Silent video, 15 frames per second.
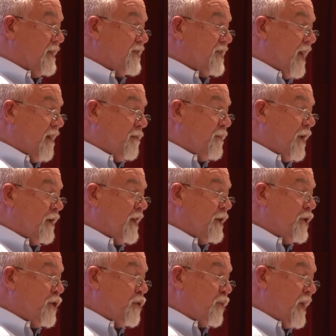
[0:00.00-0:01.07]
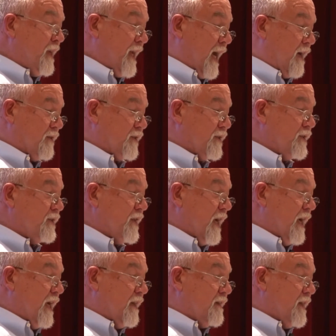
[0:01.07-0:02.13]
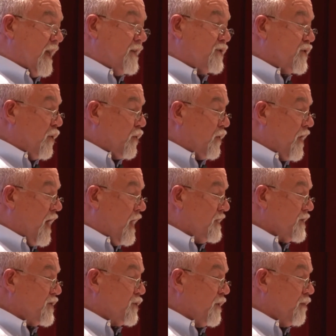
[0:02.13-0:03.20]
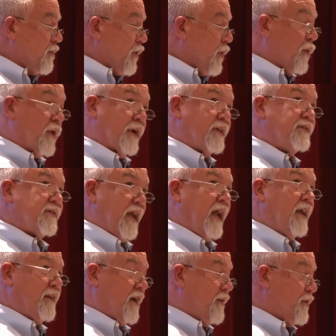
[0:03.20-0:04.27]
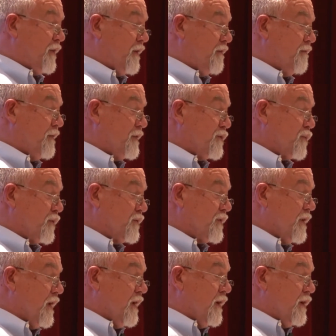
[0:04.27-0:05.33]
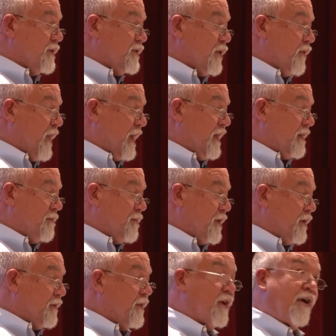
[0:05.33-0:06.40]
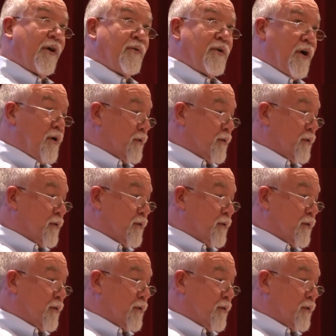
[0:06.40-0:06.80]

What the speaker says: Instead of building new rent houses, they sold lots to employees and other individuals so they could build their own